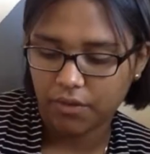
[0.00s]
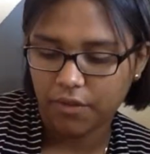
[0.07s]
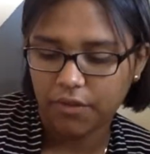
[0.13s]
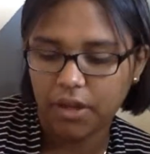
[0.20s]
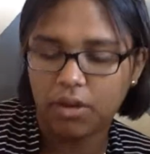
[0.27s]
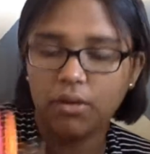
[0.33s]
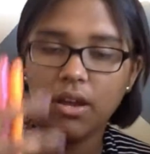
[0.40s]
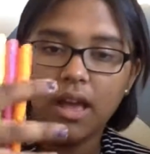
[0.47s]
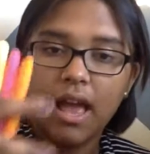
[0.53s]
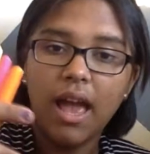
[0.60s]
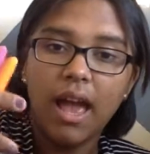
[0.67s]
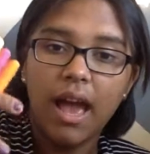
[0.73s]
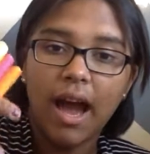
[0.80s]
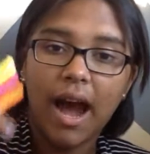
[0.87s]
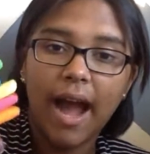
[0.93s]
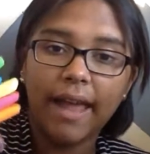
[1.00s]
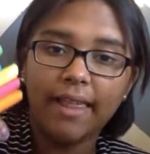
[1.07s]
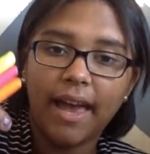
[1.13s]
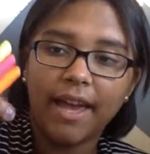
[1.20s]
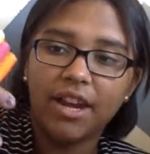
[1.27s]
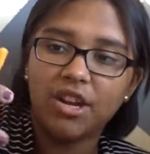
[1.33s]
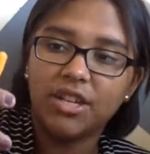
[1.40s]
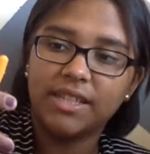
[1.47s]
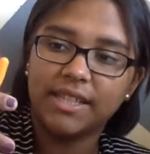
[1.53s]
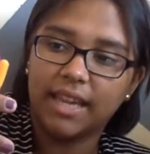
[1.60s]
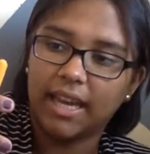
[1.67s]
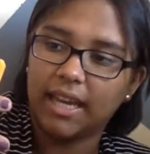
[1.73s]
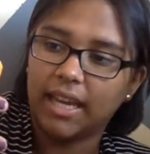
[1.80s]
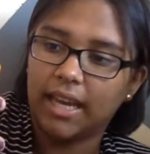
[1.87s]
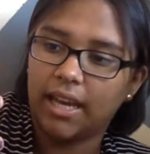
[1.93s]
review, highlighters,
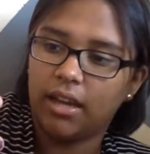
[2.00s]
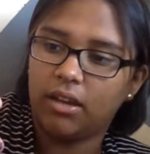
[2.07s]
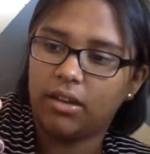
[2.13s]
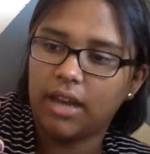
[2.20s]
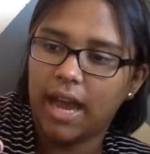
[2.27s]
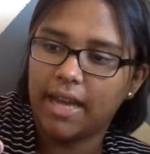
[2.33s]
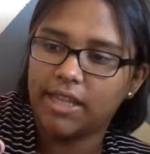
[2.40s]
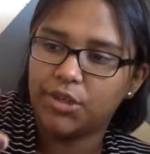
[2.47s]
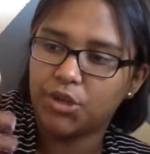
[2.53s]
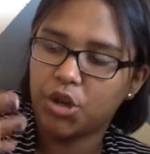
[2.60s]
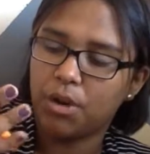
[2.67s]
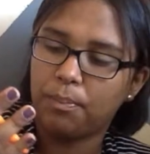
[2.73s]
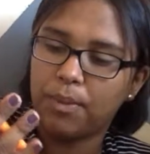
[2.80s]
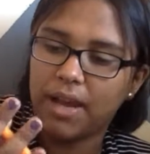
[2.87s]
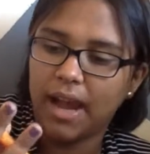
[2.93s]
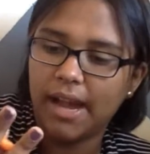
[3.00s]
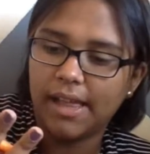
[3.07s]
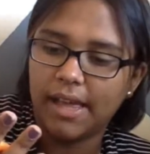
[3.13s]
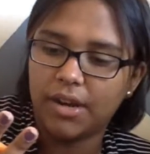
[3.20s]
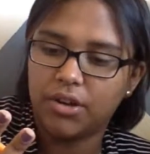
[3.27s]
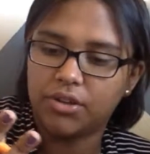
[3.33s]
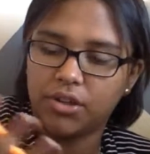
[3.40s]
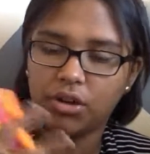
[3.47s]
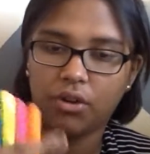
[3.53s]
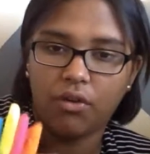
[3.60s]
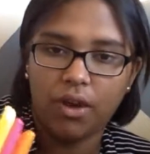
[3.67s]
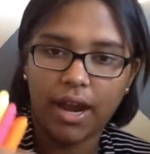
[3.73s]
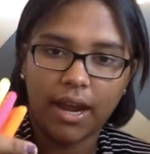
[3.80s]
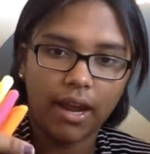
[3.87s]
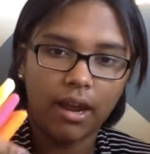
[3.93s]
skinny, nice Sharpie highlighters are
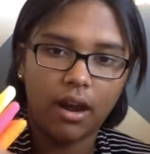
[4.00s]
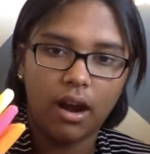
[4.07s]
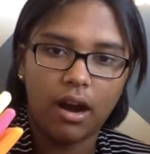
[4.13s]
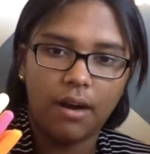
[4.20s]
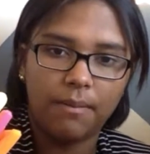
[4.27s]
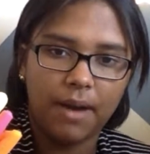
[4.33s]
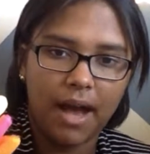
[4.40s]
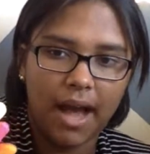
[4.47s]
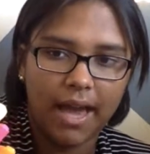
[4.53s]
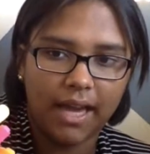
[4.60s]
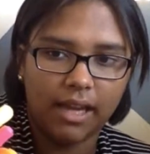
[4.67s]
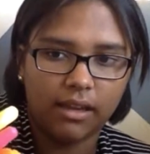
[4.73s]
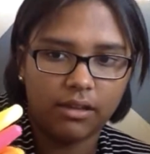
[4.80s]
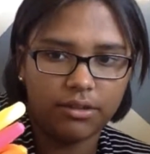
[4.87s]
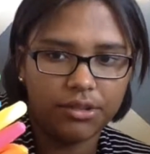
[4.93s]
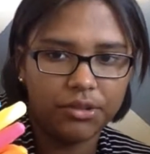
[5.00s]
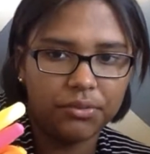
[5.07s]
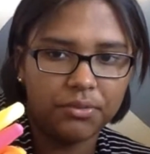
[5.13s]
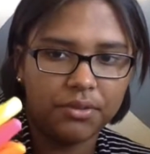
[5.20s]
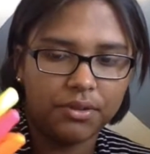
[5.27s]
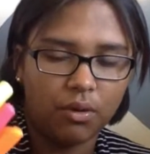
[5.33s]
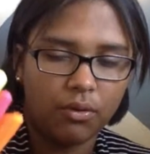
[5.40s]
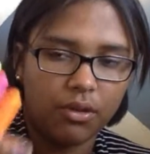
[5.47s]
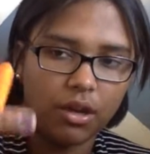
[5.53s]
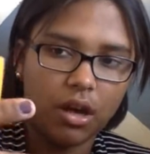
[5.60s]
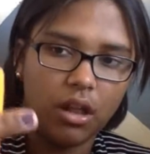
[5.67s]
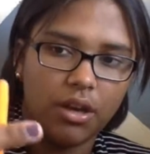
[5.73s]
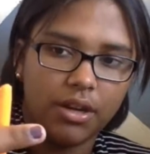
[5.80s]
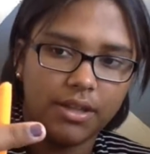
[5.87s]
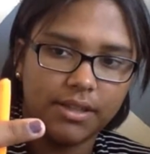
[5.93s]
great. I use all the
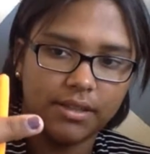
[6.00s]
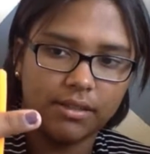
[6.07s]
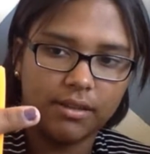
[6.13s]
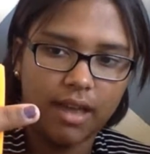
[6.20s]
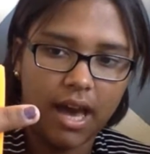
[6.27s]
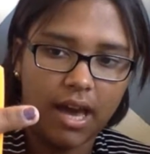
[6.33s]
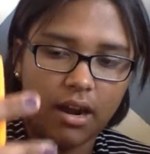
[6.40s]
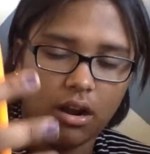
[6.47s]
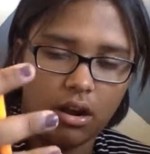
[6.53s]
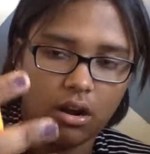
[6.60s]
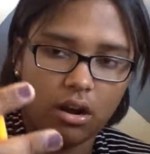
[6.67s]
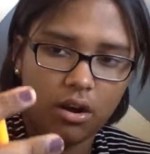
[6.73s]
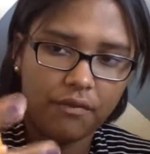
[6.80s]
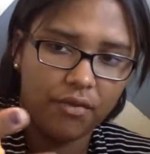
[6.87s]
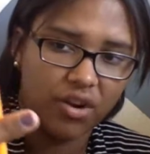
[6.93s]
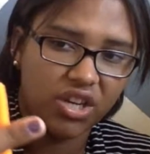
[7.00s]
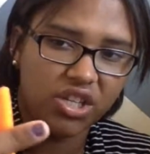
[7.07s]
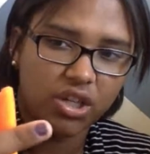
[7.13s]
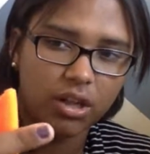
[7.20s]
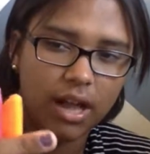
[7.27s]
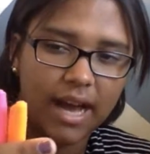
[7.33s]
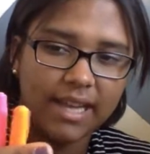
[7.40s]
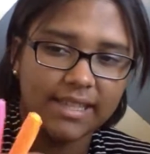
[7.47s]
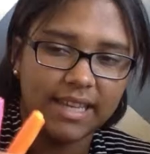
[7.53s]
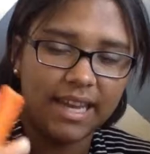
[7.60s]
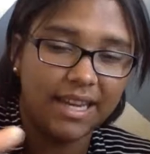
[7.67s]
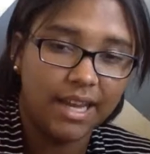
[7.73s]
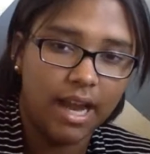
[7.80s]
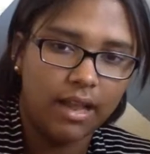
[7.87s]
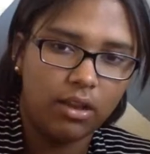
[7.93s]
colors that are for each class,
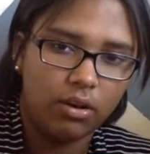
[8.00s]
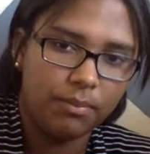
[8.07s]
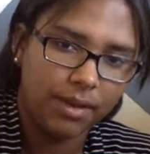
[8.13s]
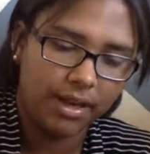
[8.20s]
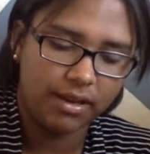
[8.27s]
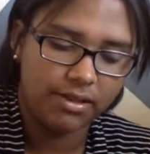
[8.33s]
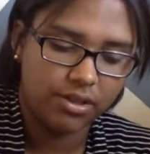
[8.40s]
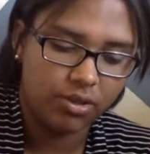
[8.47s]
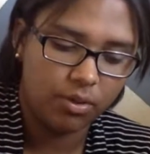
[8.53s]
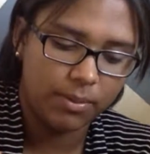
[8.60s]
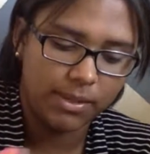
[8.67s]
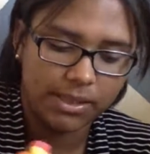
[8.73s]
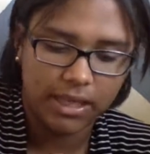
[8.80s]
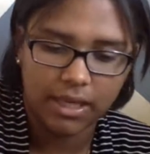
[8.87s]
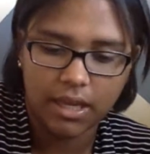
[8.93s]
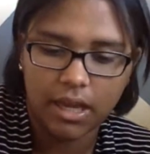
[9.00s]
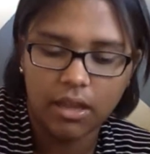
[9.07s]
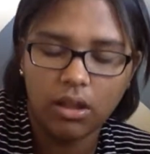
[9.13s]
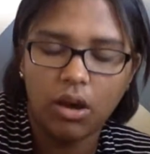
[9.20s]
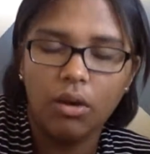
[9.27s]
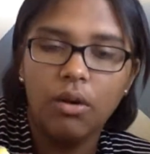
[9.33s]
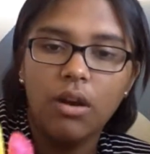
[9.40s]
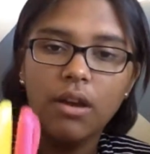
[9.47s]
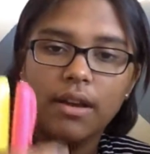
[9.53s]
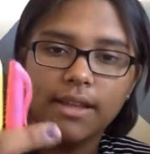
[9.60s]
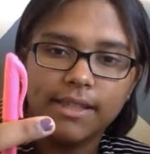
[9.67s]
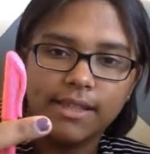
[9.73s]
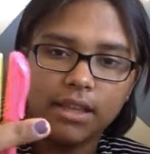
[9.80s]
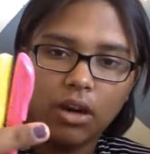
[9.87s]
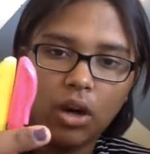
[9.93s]
and yellow because you always need yellow.
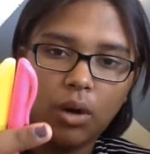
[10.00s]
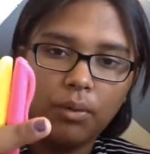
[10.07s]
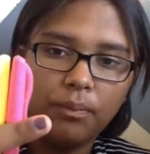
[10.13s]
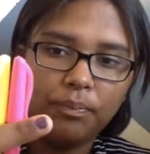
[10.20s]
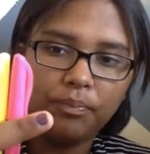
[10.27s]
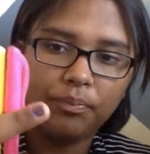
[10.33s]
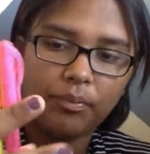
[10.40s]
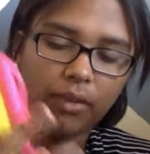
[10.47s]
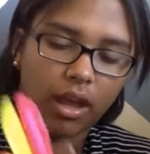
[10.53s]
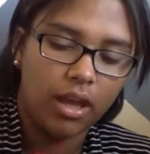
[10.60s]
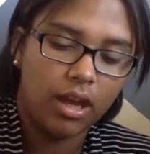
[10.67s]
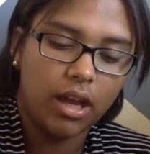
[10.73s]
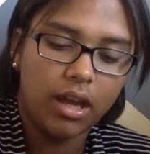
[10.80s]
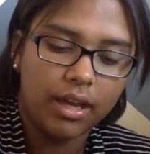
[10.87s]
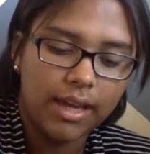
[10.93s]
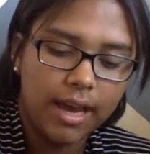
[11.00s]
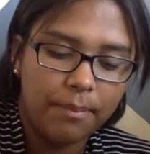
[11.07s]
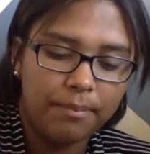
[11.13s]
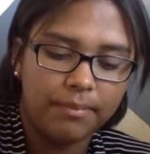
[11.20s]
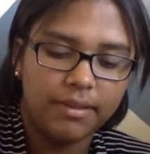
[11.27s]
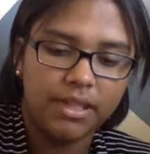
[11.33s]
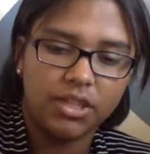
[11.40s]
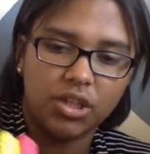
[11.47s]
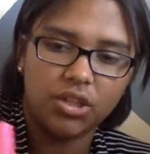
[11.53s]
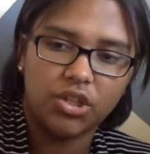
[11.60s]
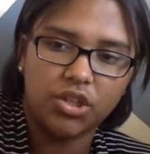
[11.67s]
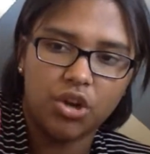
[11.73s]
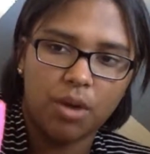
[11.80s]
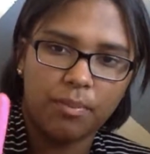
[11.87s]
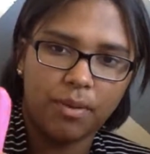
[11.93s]
So, yep, these are the
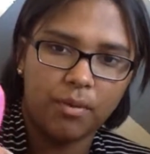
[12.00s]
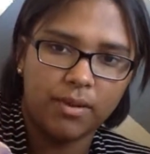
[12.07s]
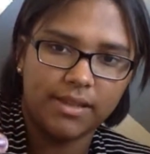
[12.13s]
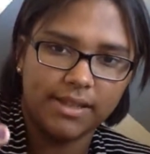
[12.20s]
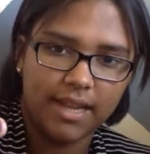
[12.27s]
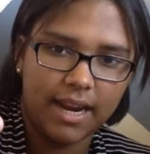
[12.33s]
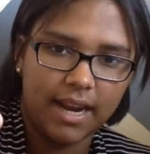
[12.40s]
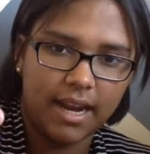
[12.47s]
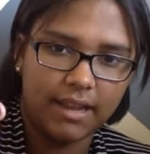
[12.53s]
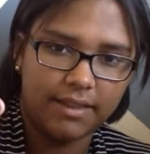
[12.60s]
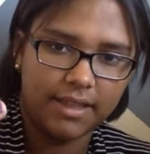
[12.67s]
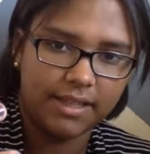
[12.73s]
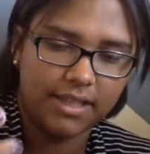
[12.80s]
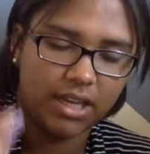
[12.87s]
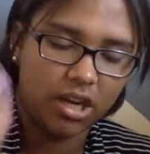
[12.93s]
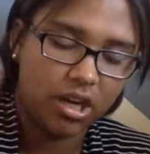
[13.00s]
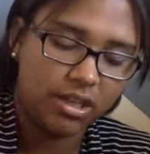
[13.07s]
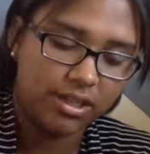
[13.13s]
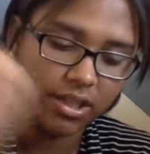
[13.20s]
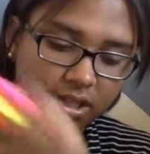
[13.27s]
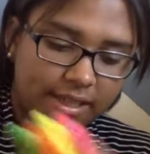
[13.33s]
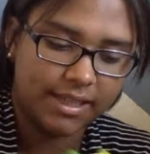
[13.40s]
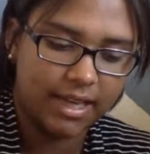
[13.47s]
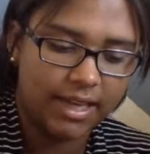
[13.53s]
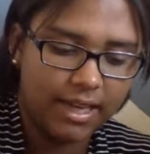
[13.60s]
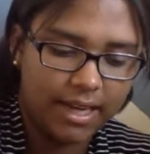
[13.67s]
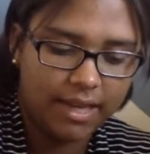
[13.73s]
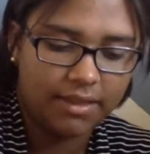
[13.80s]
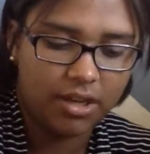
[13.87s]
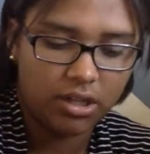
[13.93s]
Sharpie ones that I got this year because they're
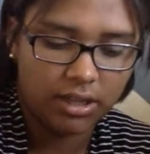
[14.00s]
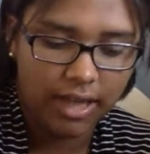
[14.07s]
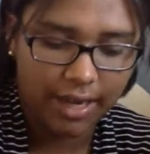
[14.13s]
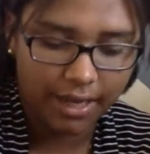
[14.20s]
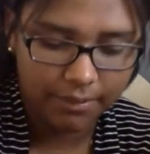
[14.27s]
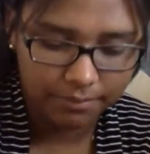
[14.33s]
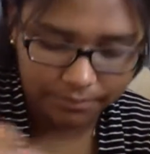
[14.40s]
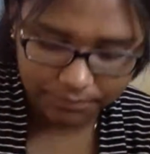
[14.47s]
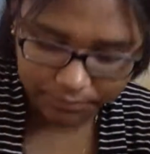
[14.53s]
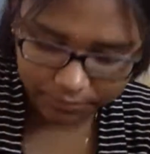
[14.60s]
skinny and they're light.